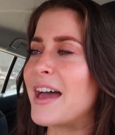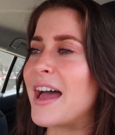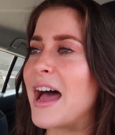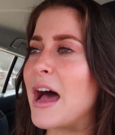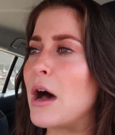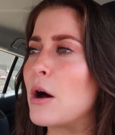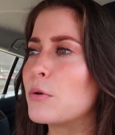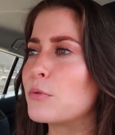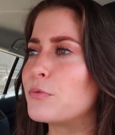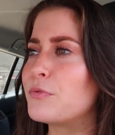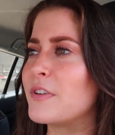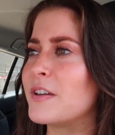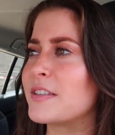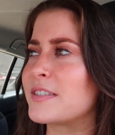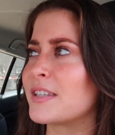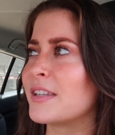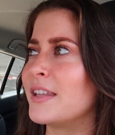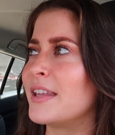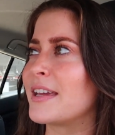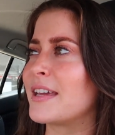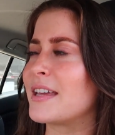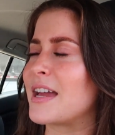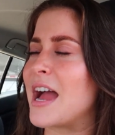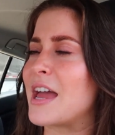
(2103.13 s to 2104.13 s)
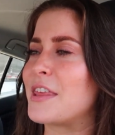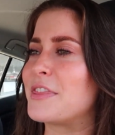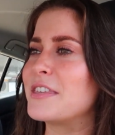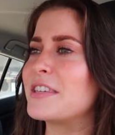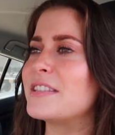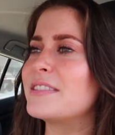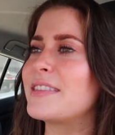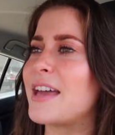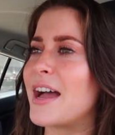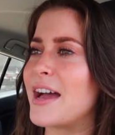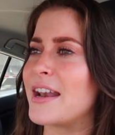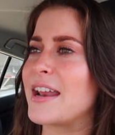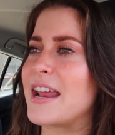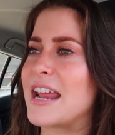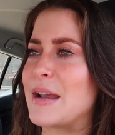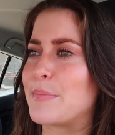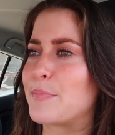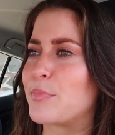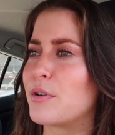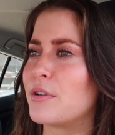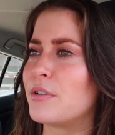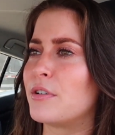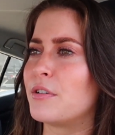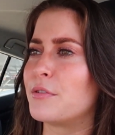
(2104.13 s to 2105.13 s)
outfits. Like, I think that
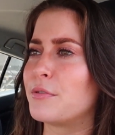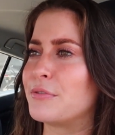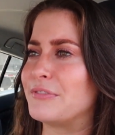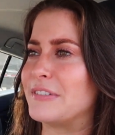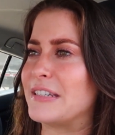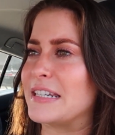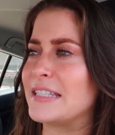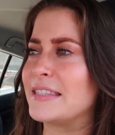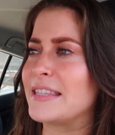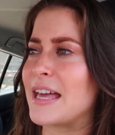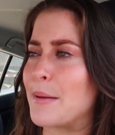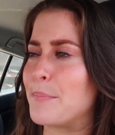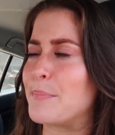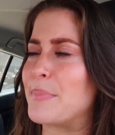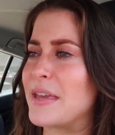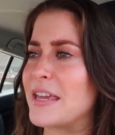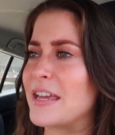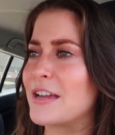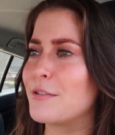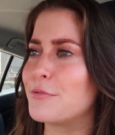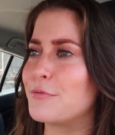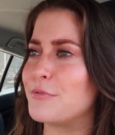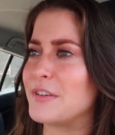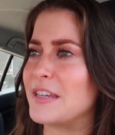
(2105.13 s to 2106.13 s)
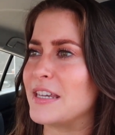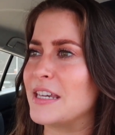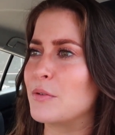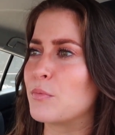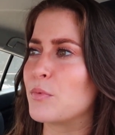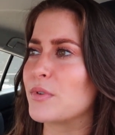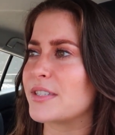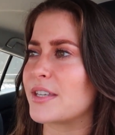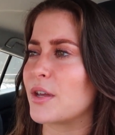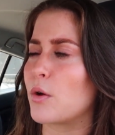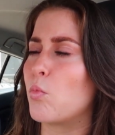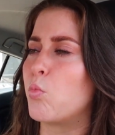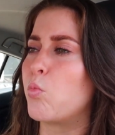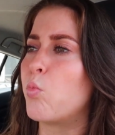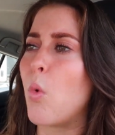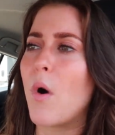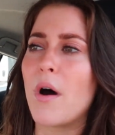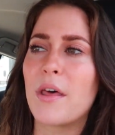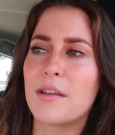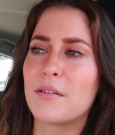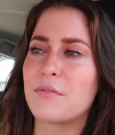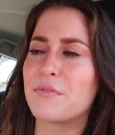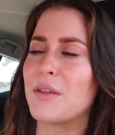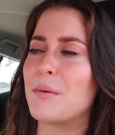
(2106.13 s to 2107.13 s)
April feed, that pink feed, was like
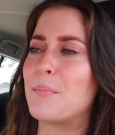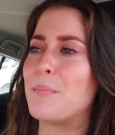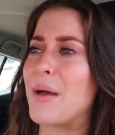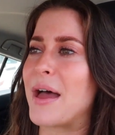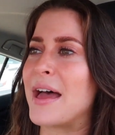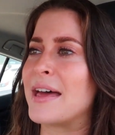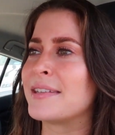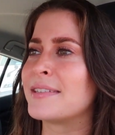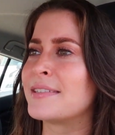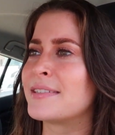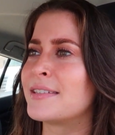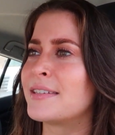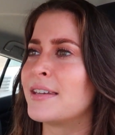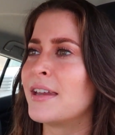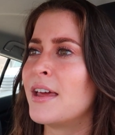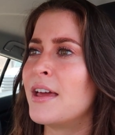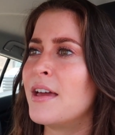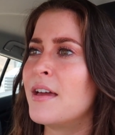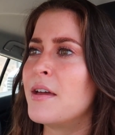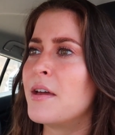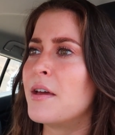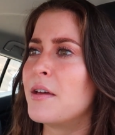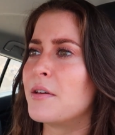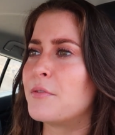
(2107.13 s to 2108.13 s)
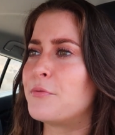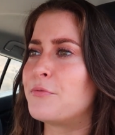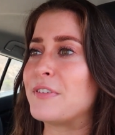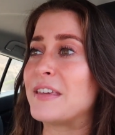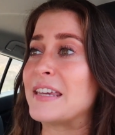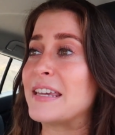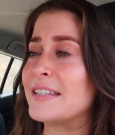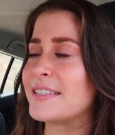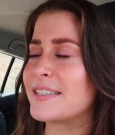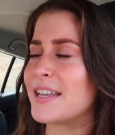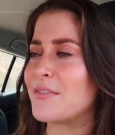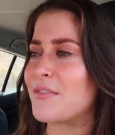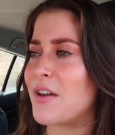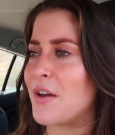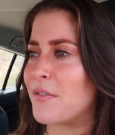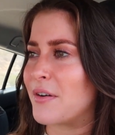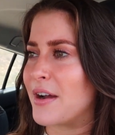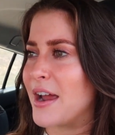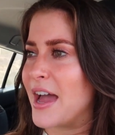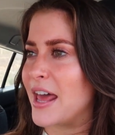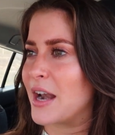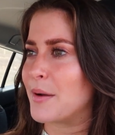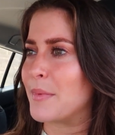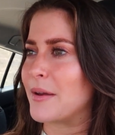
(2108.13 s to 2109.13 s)
one of the best feeds I've ever
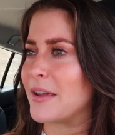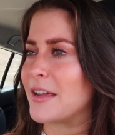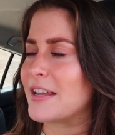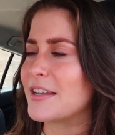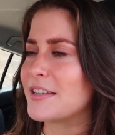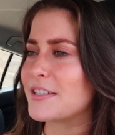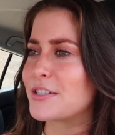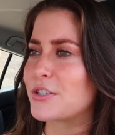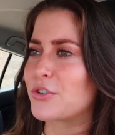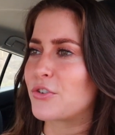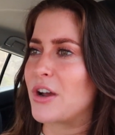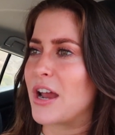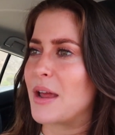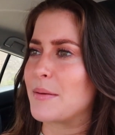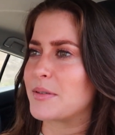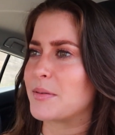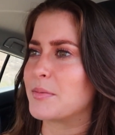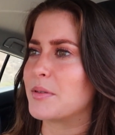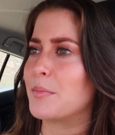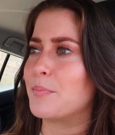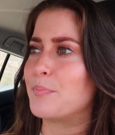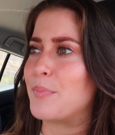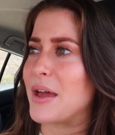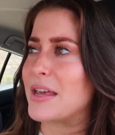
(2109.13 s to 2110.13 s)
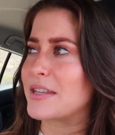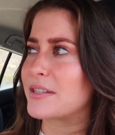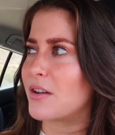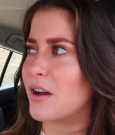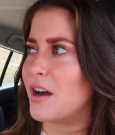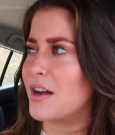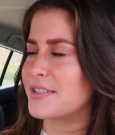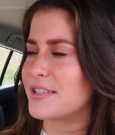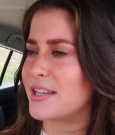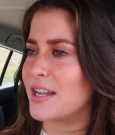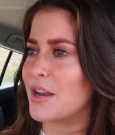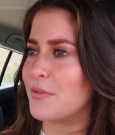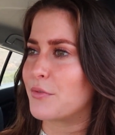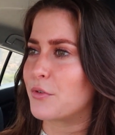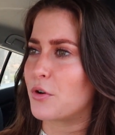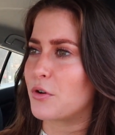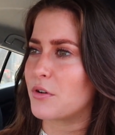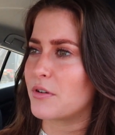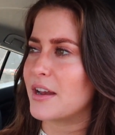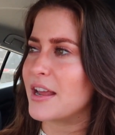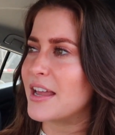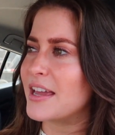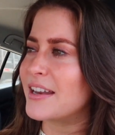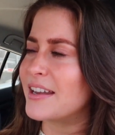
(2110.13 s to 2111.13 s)
had on my Instagram, some of the best content I've
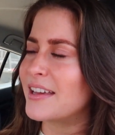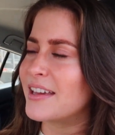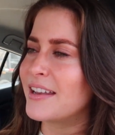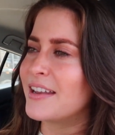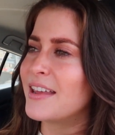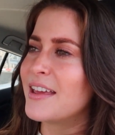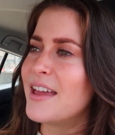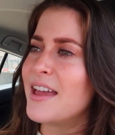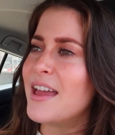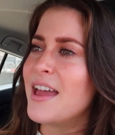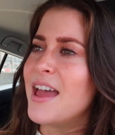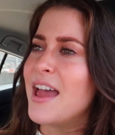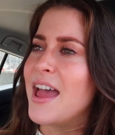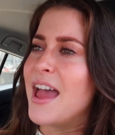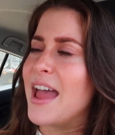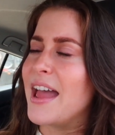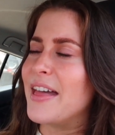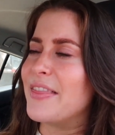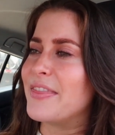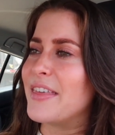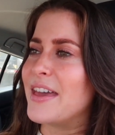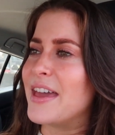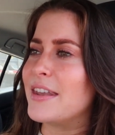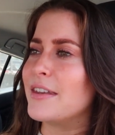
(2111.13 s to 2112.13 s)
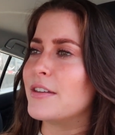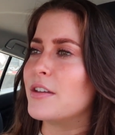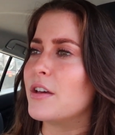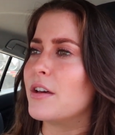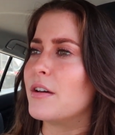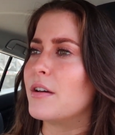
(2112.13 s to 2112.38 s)
created. And then